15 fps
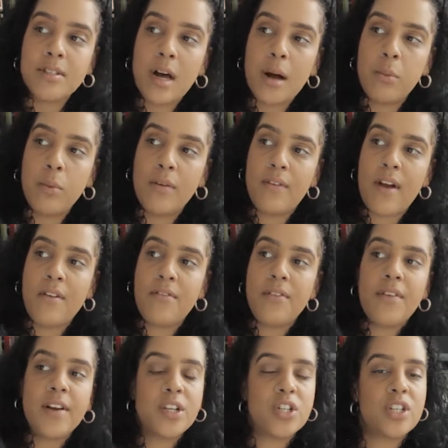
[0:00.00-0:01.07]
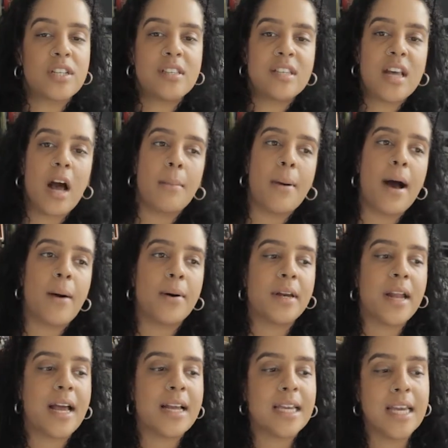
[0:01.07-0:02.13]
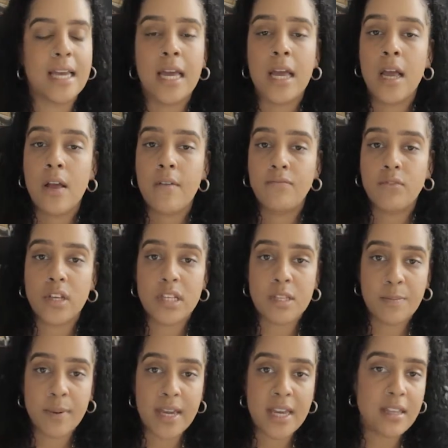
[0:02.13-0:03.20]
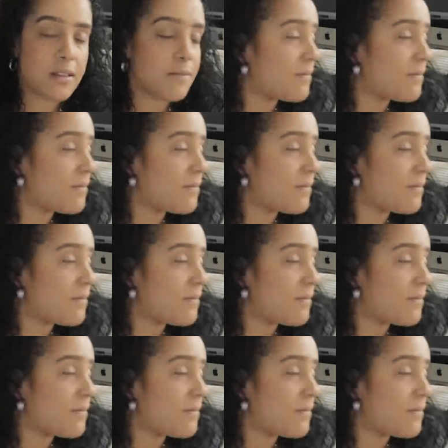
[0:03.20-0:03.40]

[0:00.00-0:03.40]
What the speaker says: up with everything just set up how I like it. The speed, the